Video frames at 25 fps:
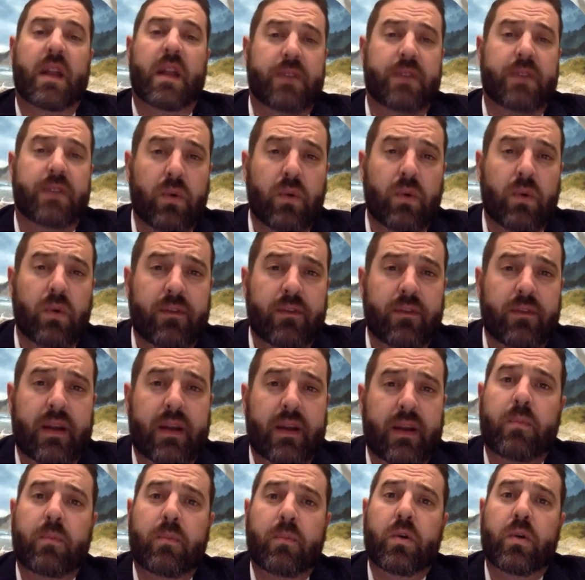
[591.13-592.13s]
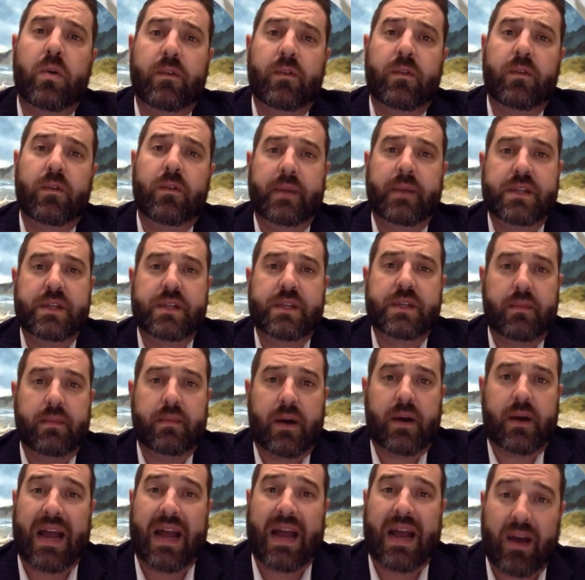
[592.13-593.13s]
And if you want to find out more
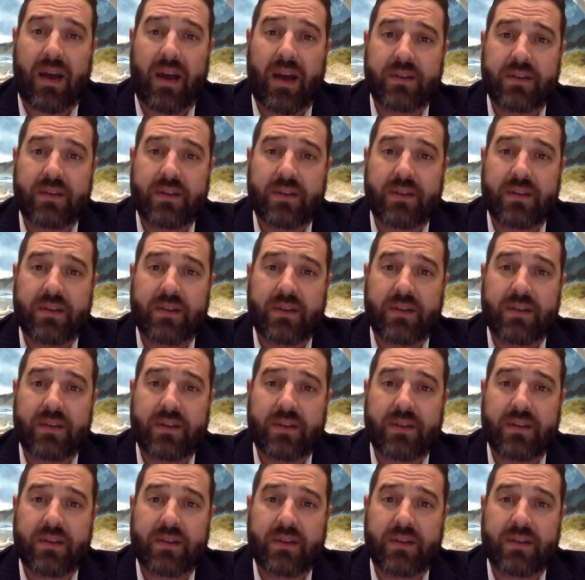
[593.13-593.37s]
information about